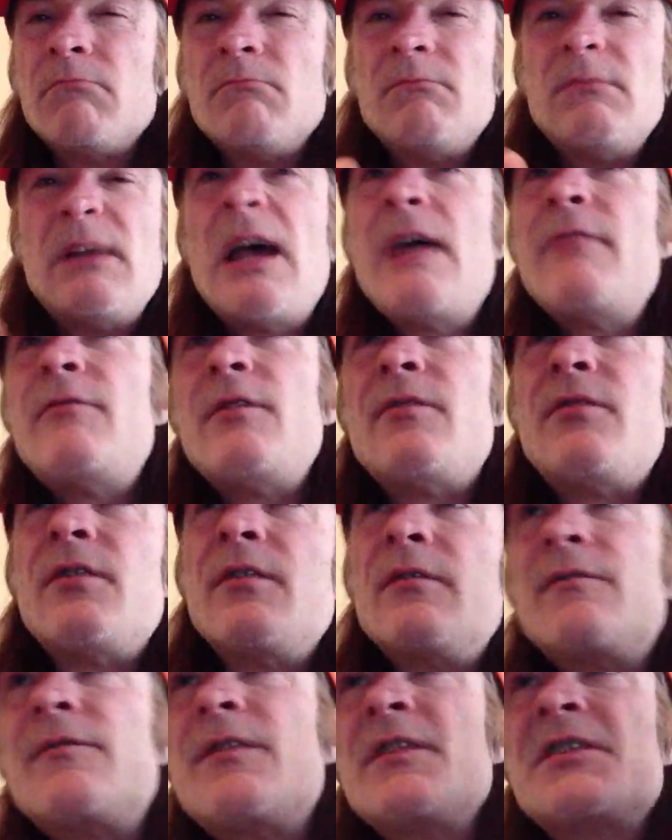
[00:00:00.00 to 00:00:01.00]

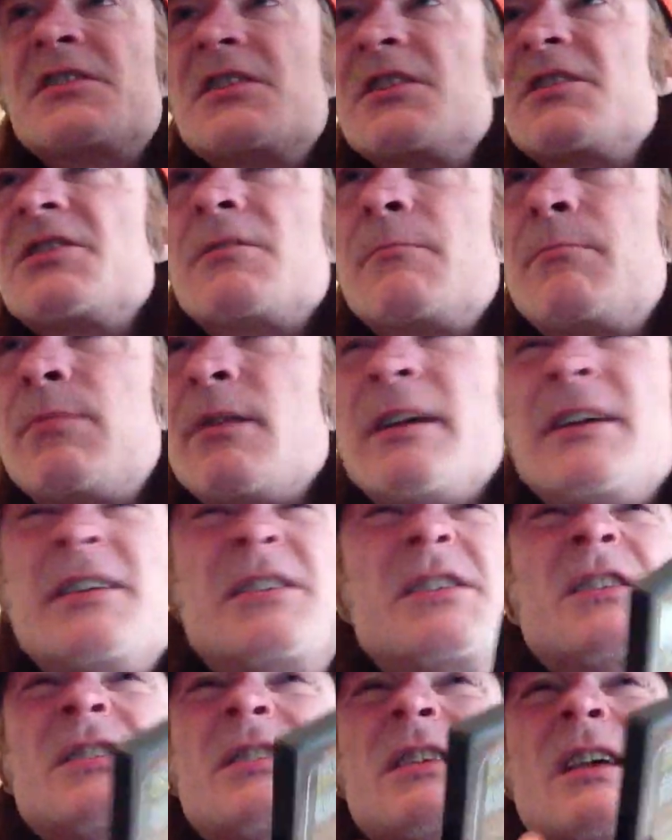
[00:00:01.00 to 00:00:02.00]
Everything fits into
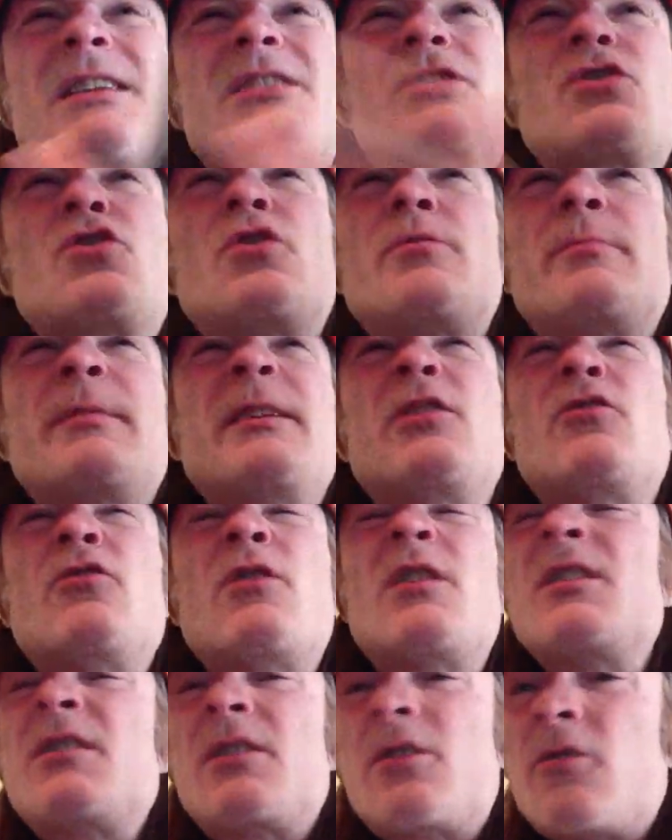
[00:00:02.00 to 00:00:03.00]
place. It's going to be
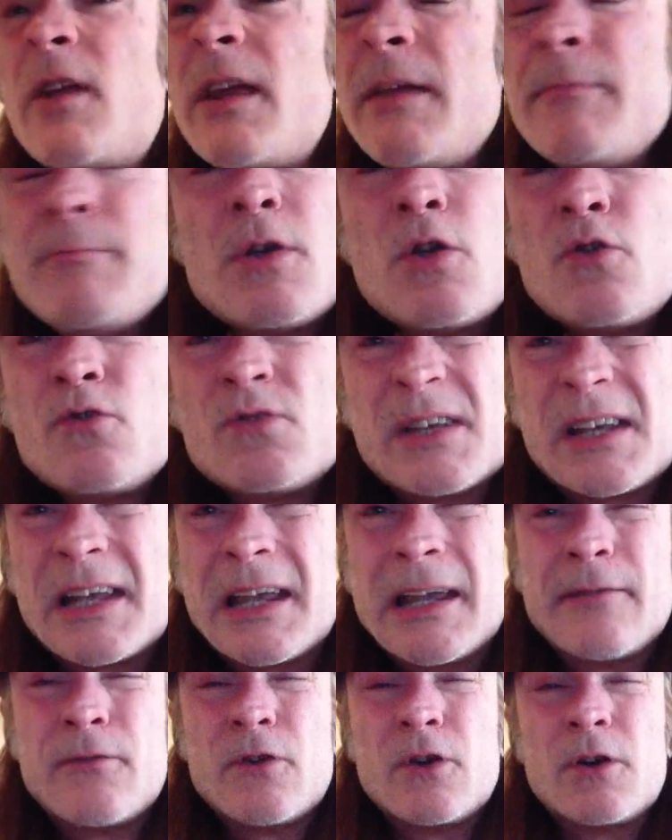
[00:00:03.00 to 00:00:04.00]
great music,
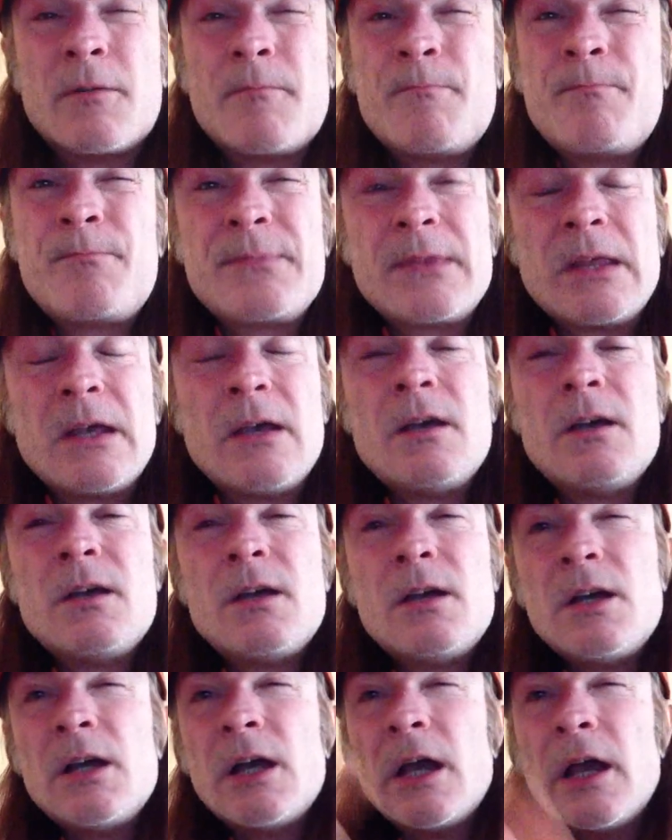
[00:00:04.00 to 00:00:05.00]
even.
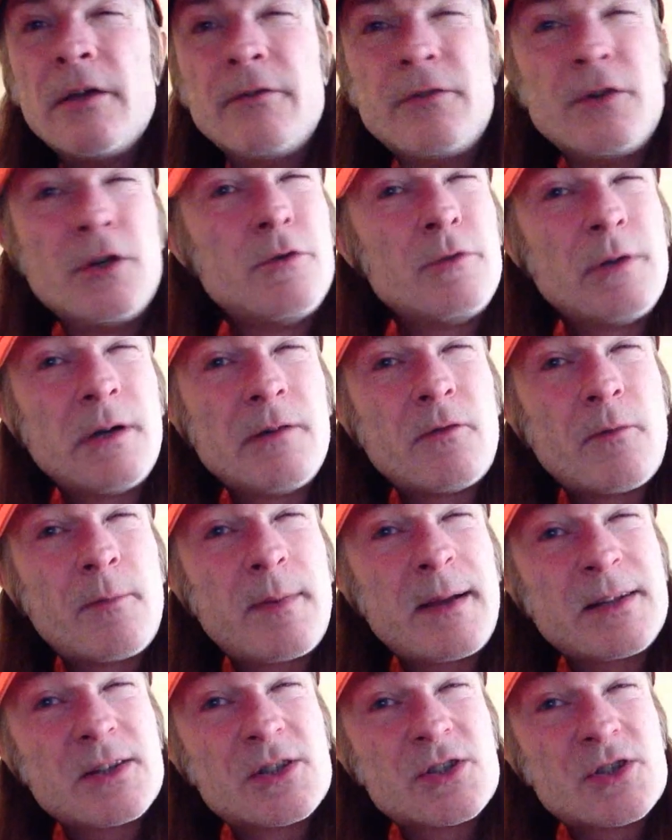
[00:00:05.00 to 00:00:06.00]
If you have a
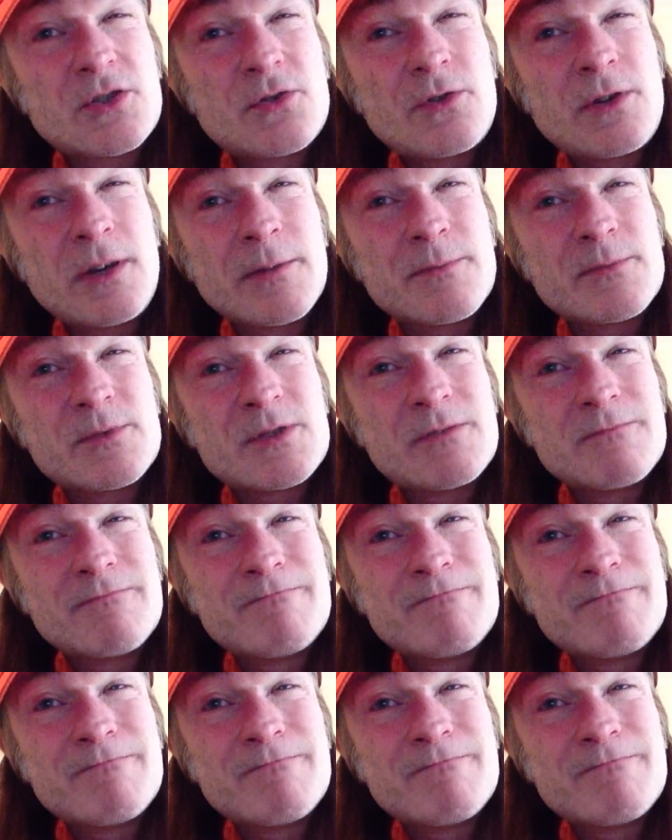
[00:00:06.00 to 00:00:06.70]
bad script,